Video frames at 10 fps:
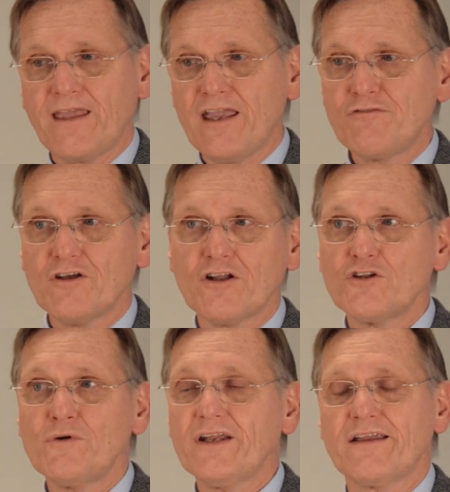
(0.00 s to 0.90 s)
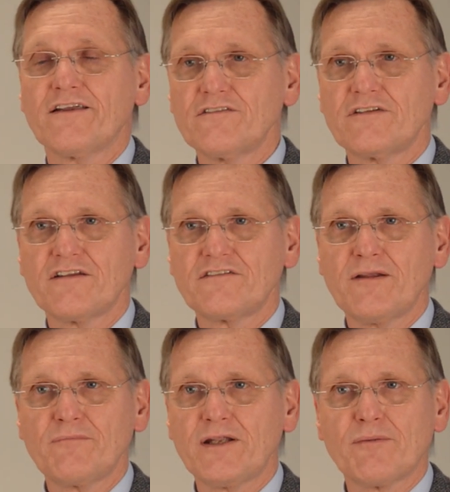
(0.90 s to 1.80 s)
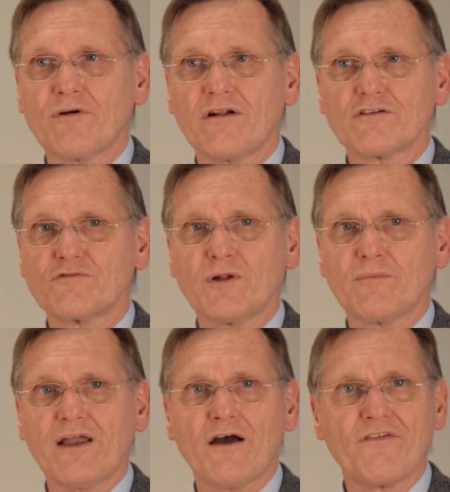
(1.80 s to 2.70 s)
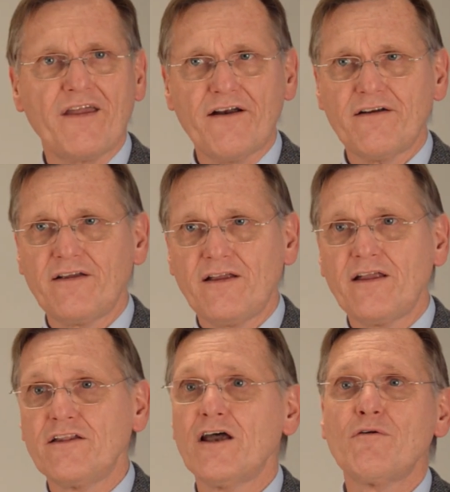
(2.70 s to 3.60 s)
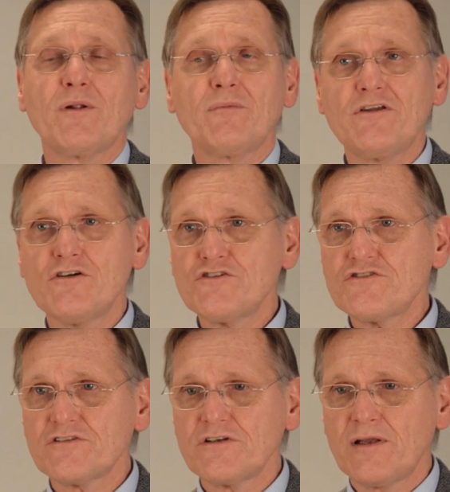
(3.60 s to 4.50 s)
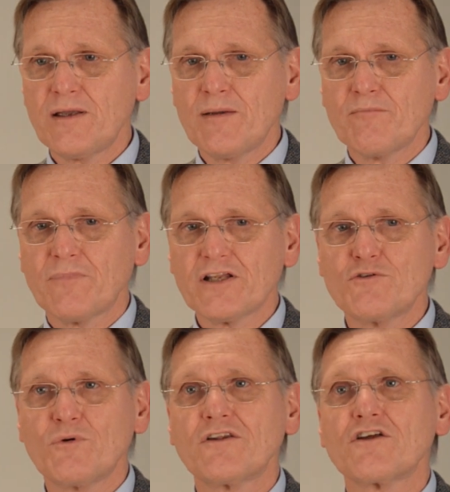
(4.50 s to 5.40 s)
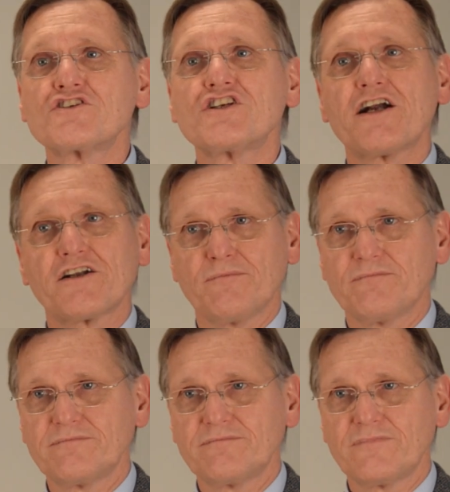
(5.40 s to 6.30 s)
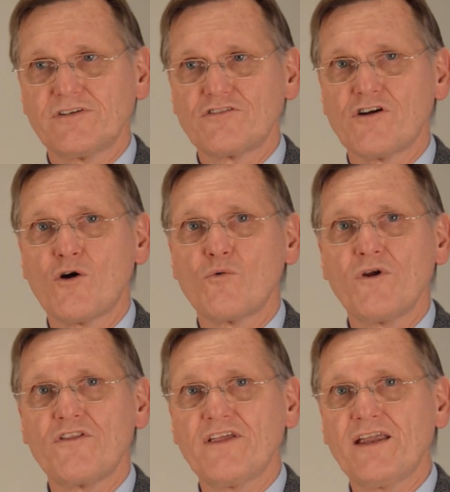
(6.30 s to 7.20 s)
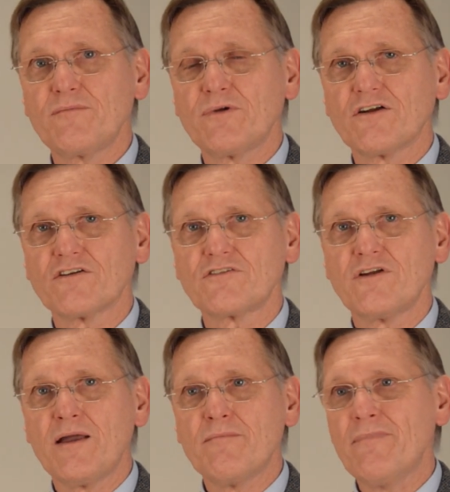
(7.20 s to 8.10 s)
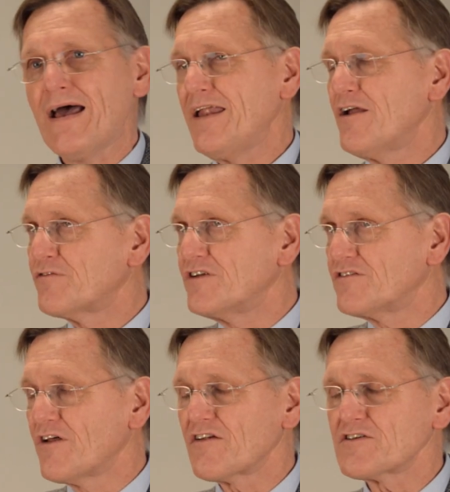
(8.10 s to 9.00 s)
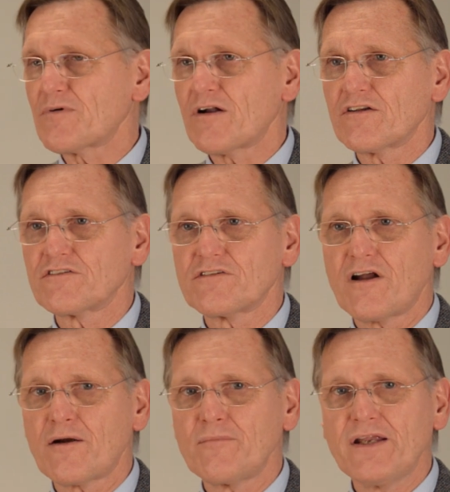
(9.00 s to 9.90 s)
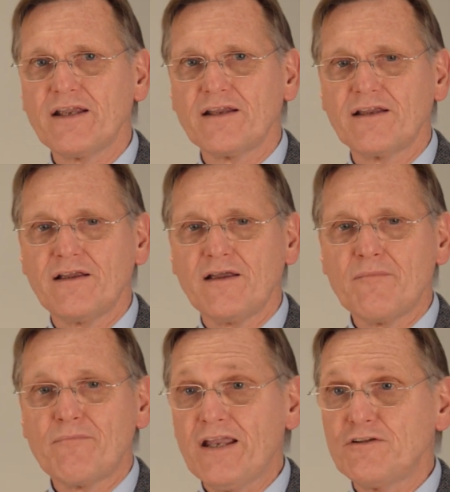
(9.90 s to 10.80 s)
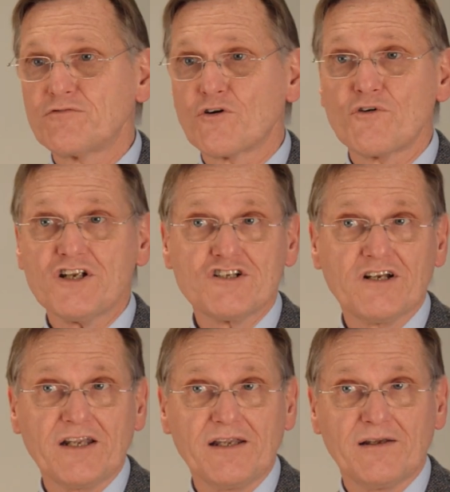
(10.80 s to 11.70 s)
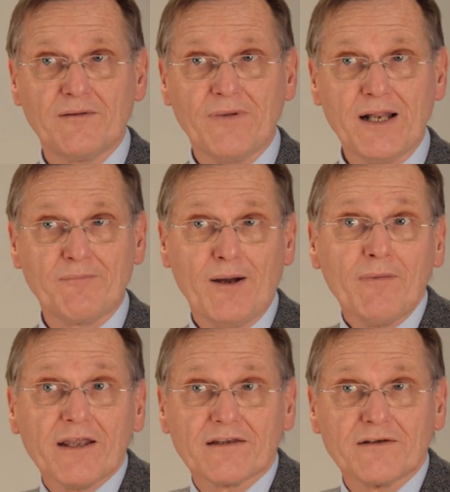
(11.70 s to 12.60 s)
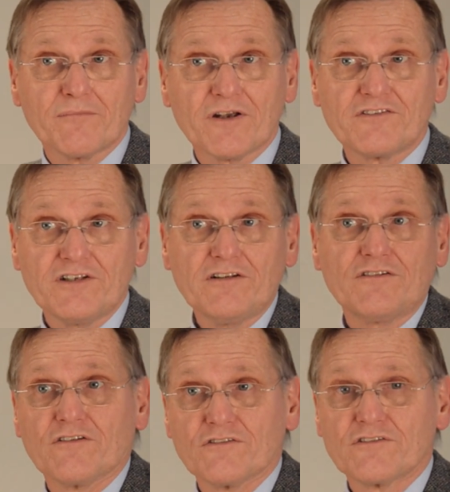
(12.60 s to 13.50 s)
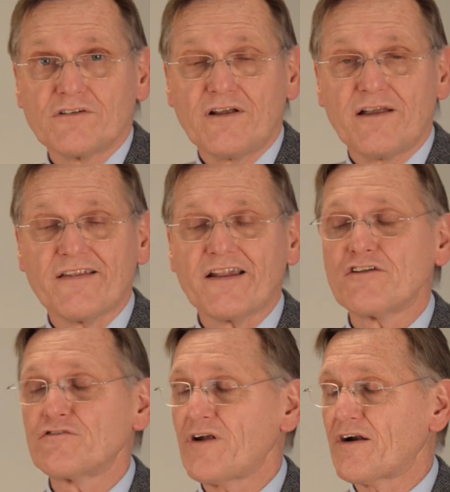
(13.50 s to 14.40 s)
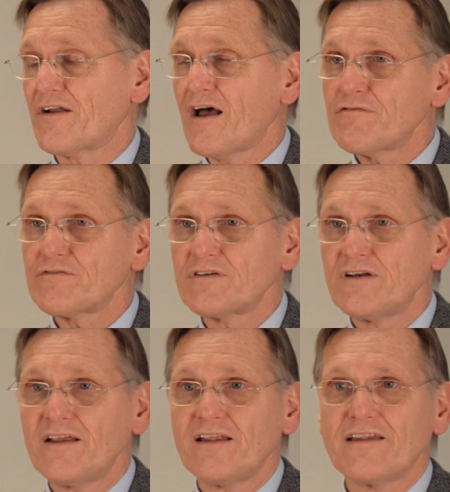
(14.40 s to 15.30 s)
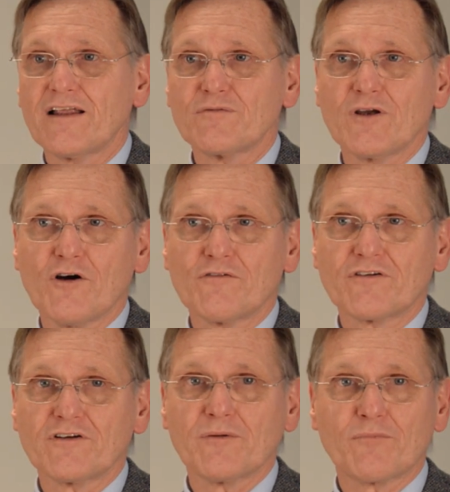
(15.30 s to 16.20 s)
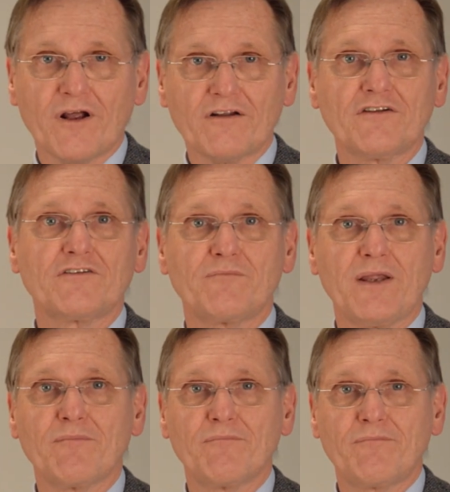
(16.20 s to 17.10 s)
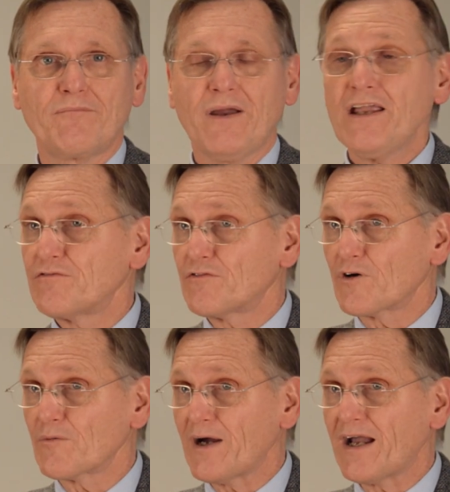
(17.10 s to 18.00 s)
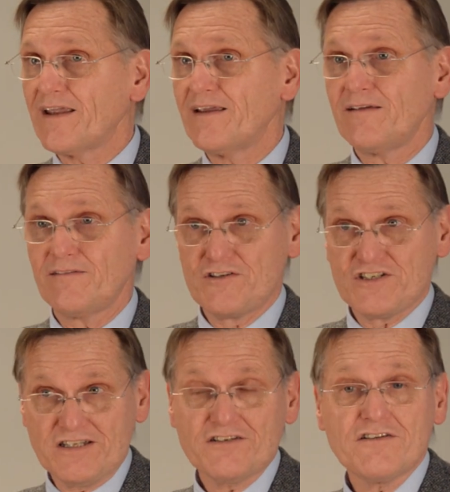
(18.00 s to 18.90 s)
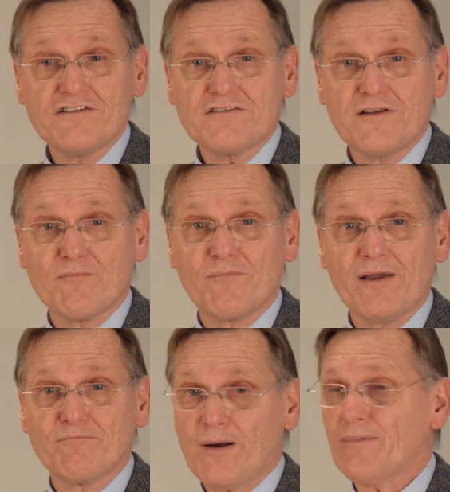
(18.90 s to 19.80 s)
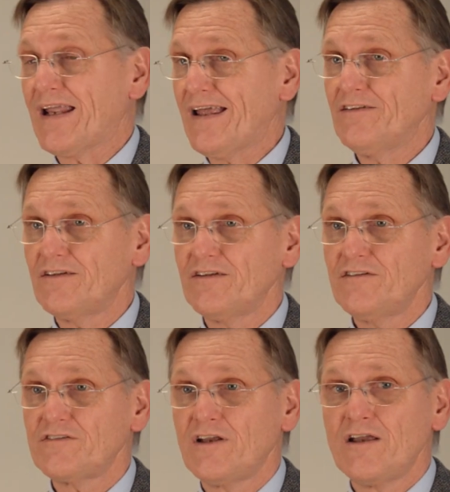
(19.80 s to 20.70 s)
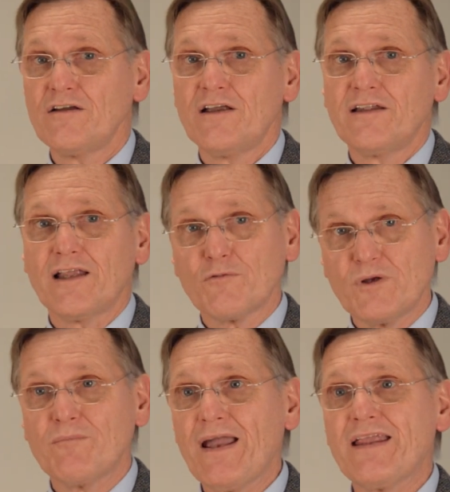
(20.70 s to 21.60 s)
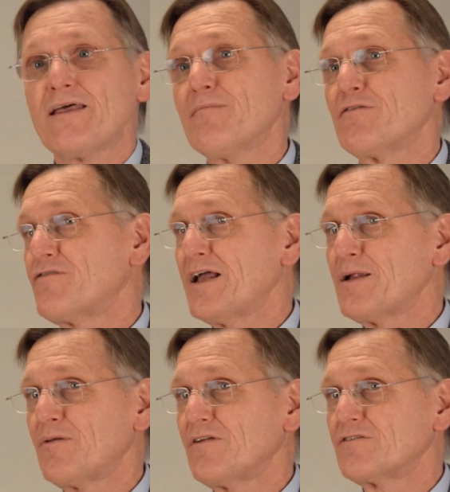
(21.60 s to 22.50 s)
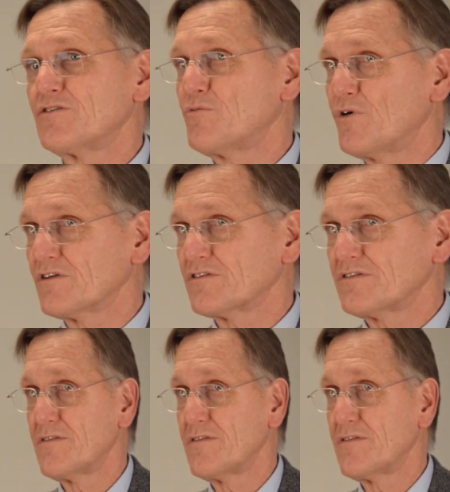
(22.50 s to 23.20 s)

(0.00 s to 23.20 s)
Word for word: If you're not doing this, then simply the products will be out there. They will be used, but you will not share them. So we think, because many of these knowledge products are being paid for originally by the public, by citizens, that it's fair enough that we offer the products being paid for by citizens and public entities, that we make them available to the world.